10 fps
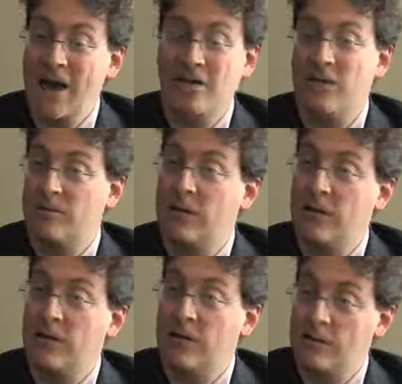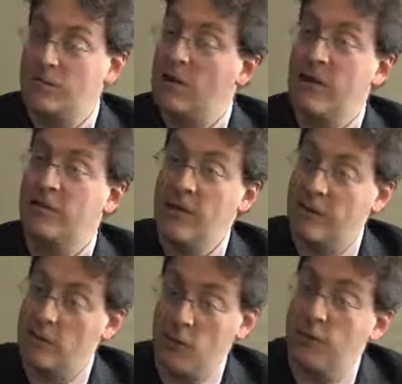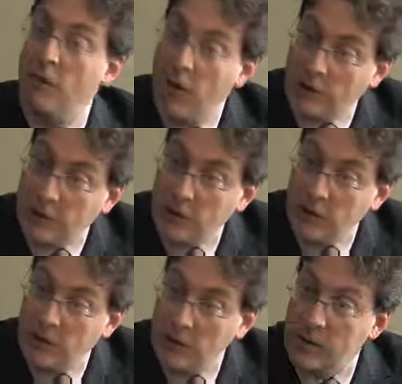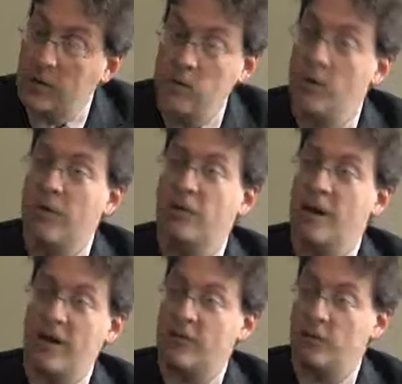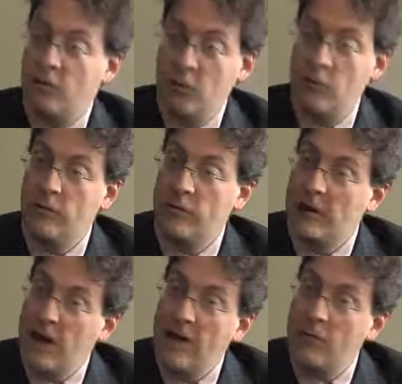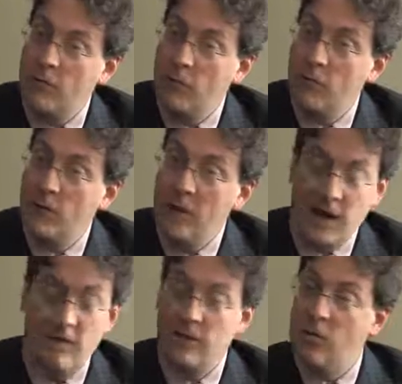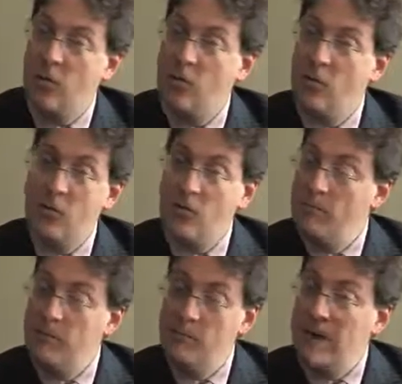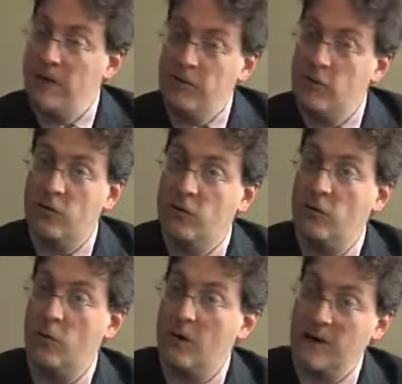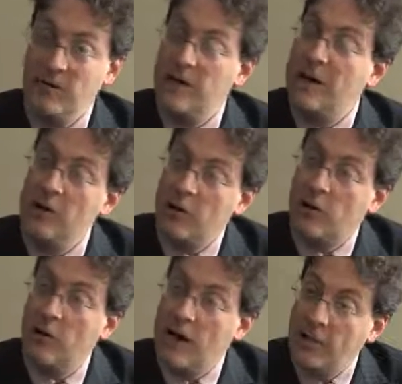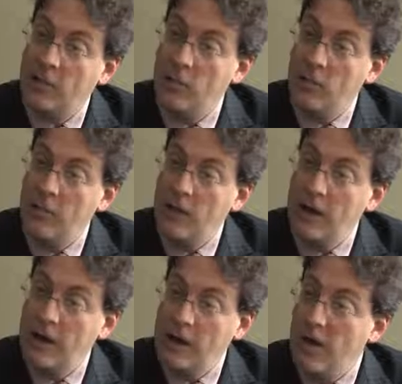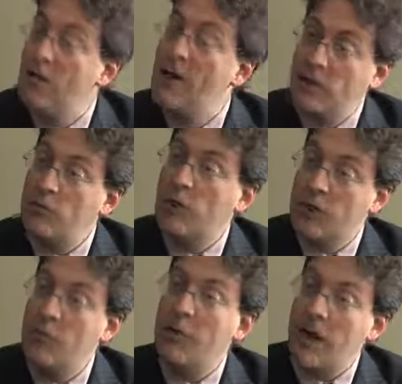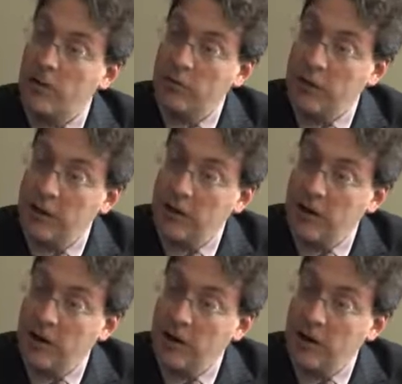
and in some cases implies that it's your fault because you must not have control over the classroom, even though many of these students weren't even in her classroom, you know, that's what compounds it.